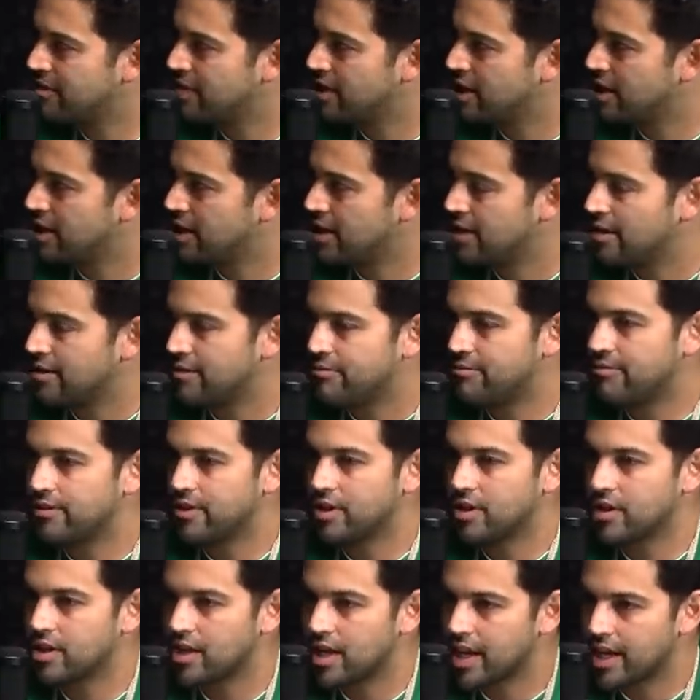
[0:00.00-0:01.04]
Of course, dude.
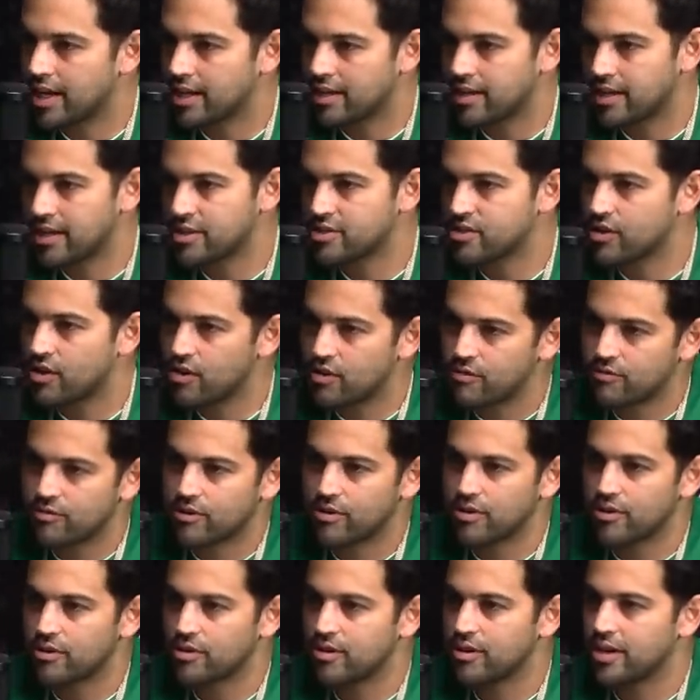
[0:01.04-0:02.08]
Feeling like it's
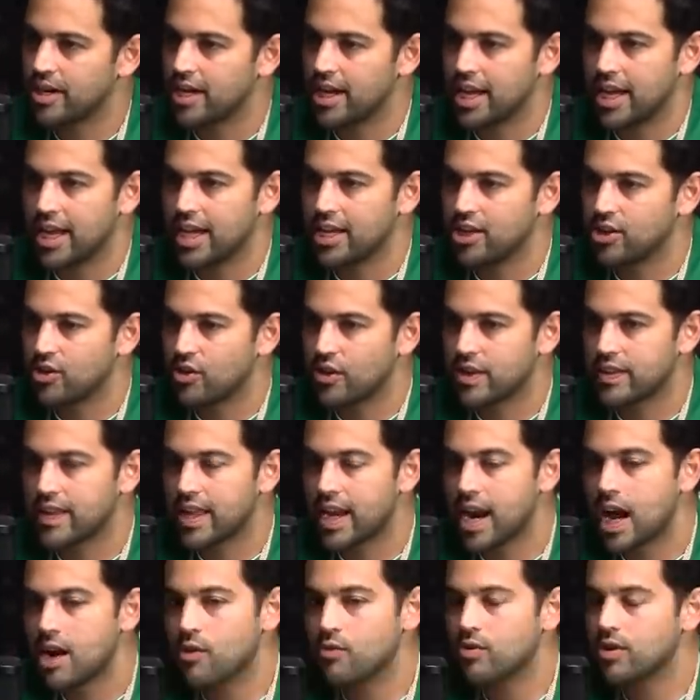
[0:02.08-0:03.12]
over, you know. And then
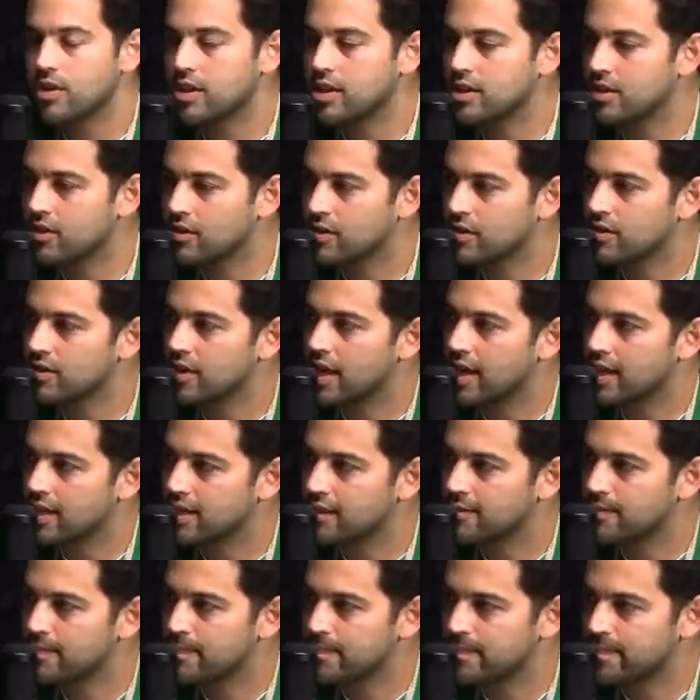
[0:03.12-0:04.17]
I really learned like
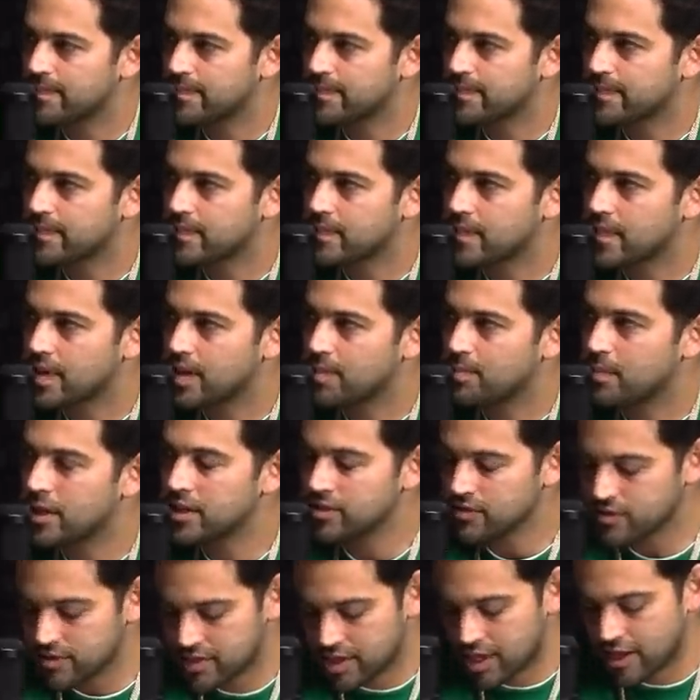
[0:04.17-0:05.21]

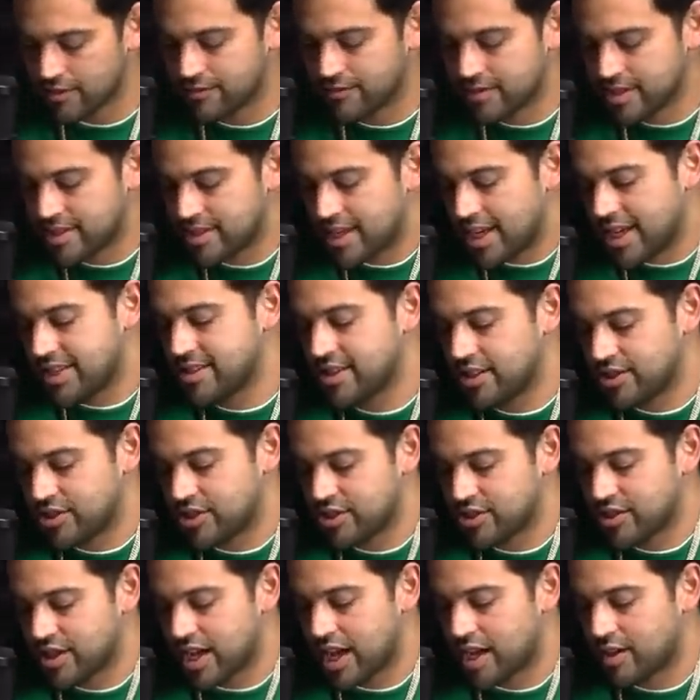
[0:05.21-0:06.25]
mental toughness isn't
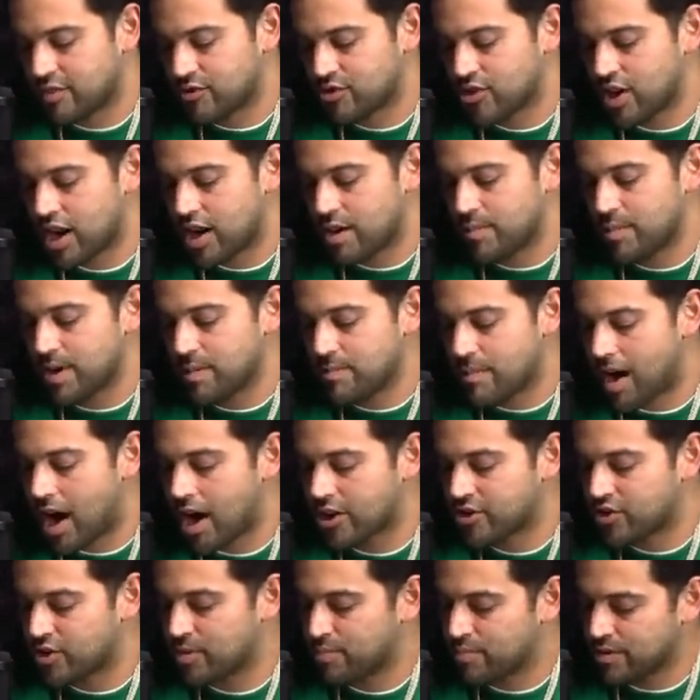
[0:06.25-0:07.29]
just like trying to be
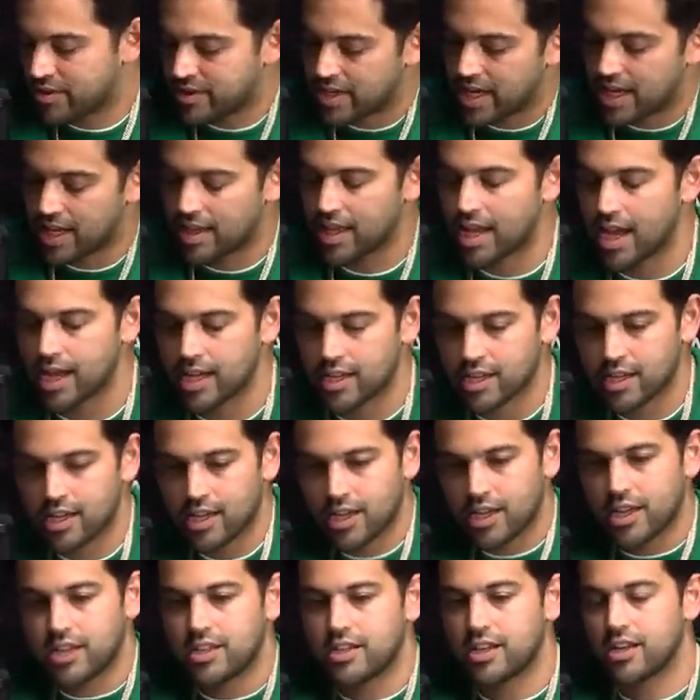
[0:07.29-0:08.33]
macho and pretend like
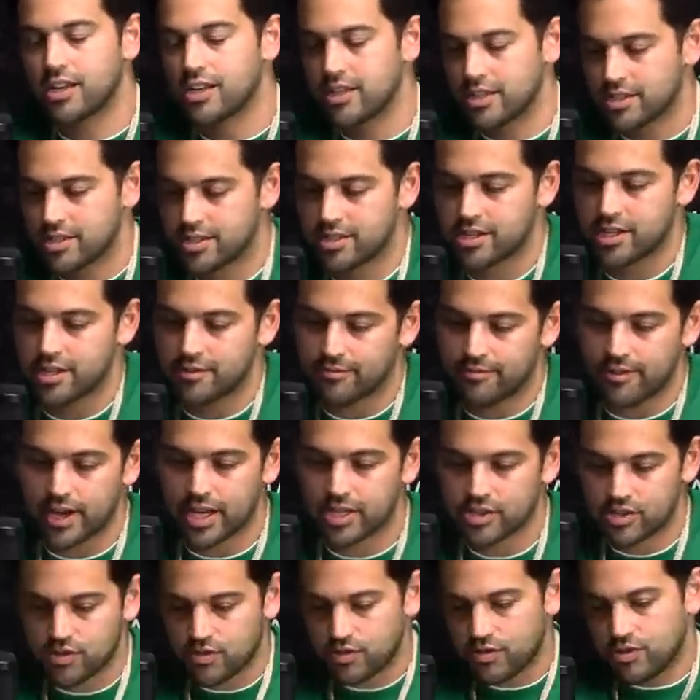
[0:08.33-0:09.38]
none of this shit
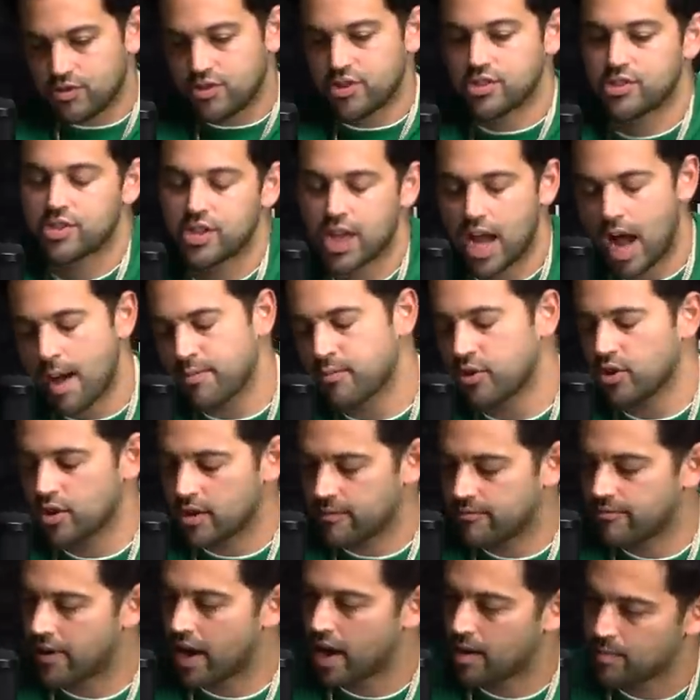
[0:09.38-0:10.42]
affects you and you just say yeah, I'm good, I'm
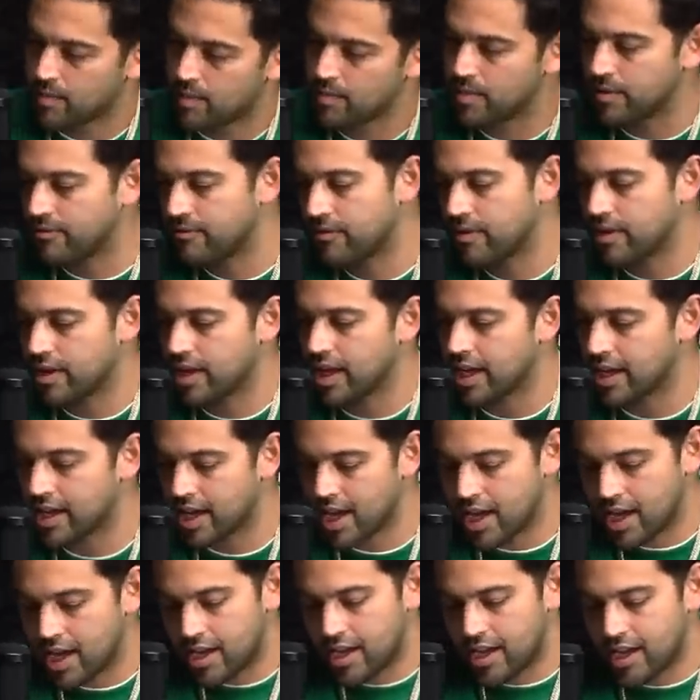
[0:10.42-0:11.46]
fine, I'm gonna be like
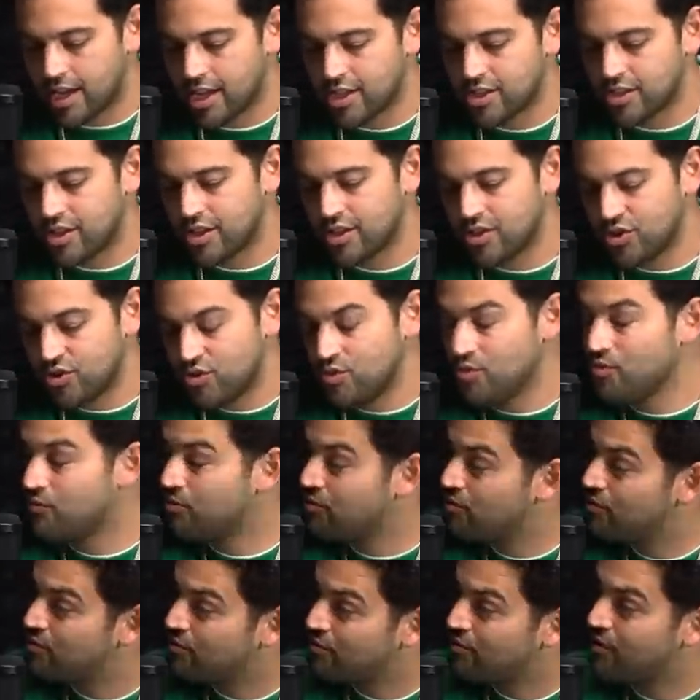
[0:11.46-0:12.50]
you
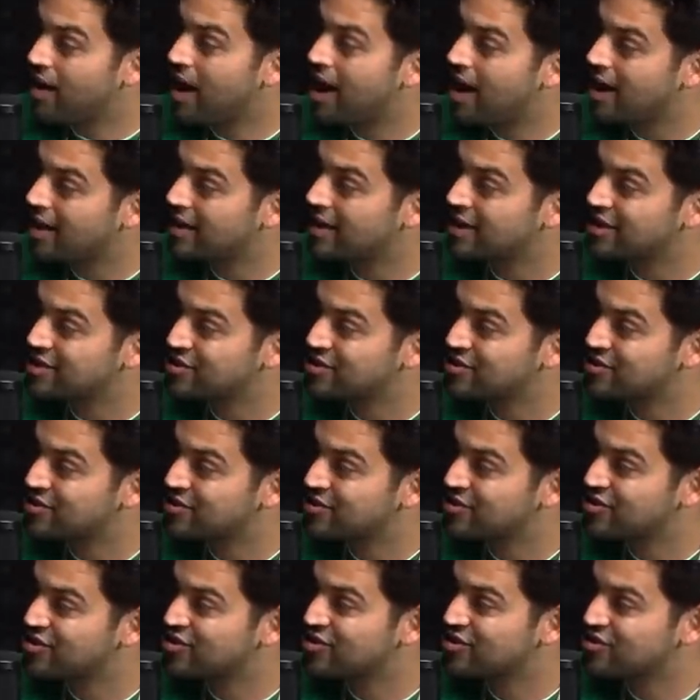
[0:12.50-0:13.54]
find it's
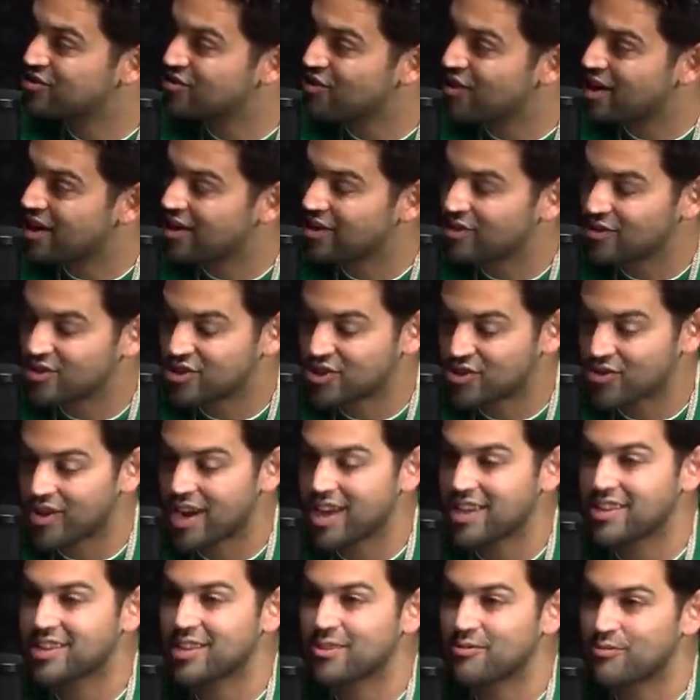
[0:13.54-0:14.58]
str-
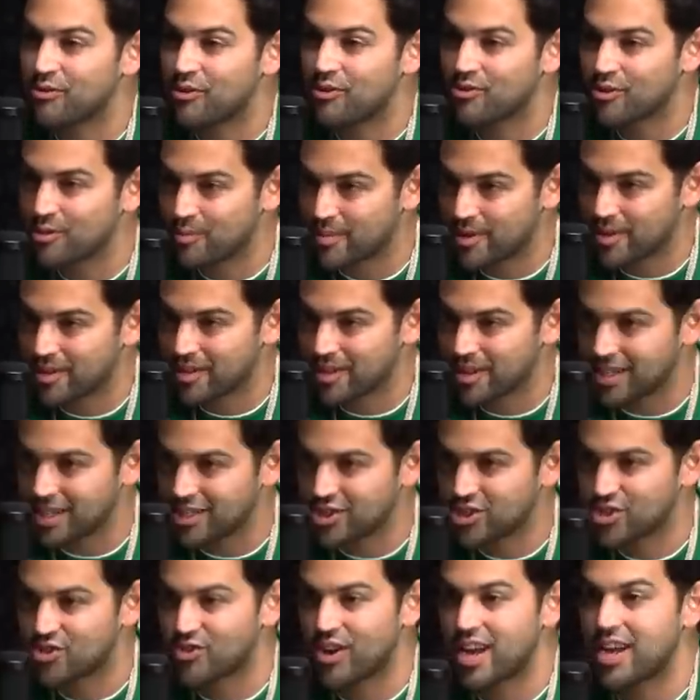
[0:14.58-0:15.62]
strength and vulnerability,
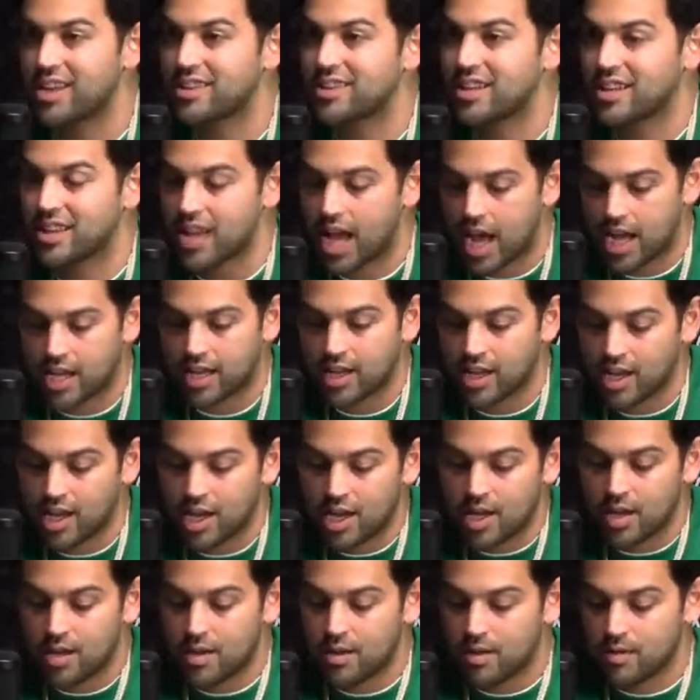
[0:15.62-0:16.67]
strength and like
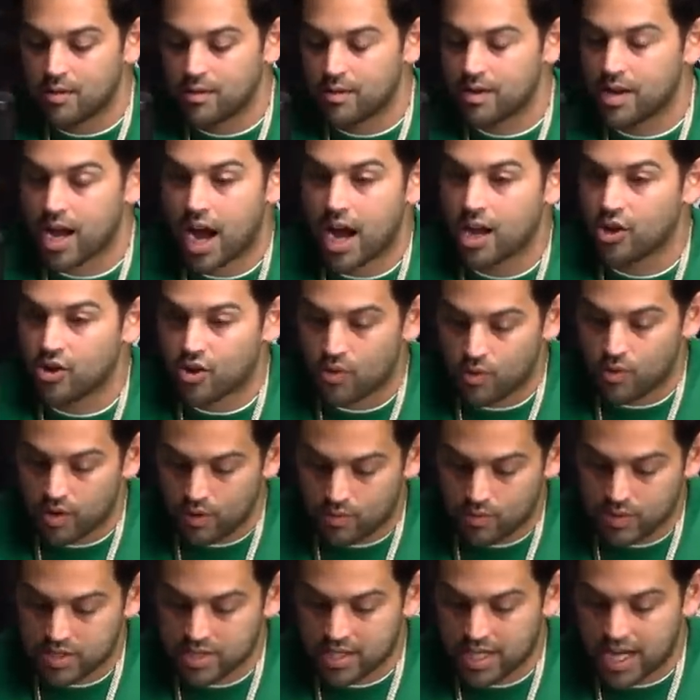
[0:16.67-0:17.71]
not knowing
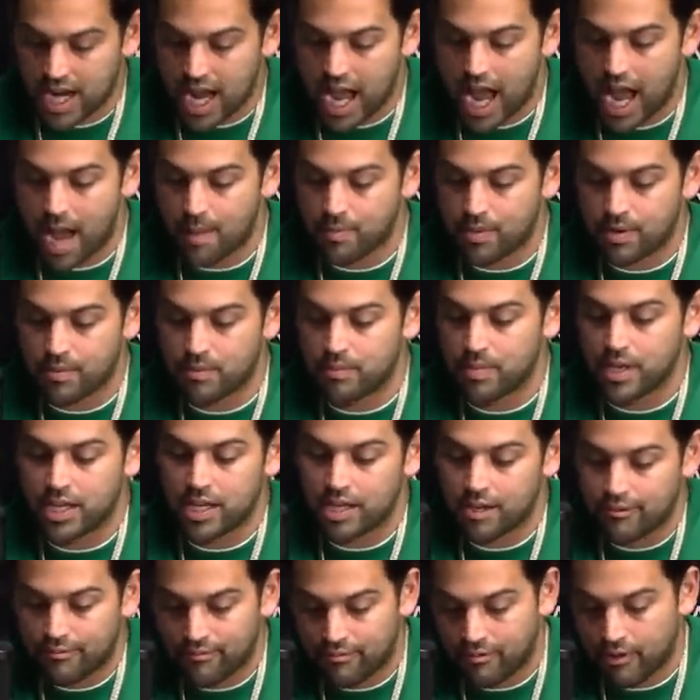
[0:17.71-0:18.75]
what's going to happen, being
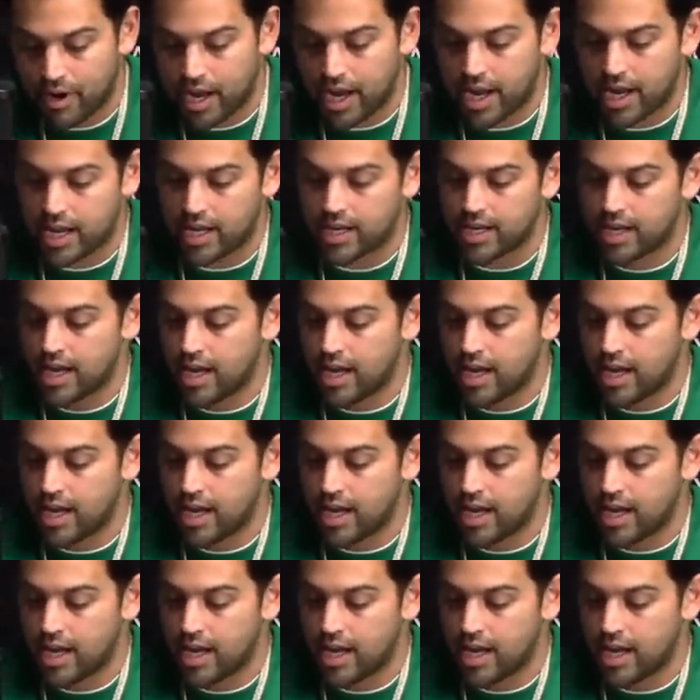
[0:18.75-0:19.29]
afraid.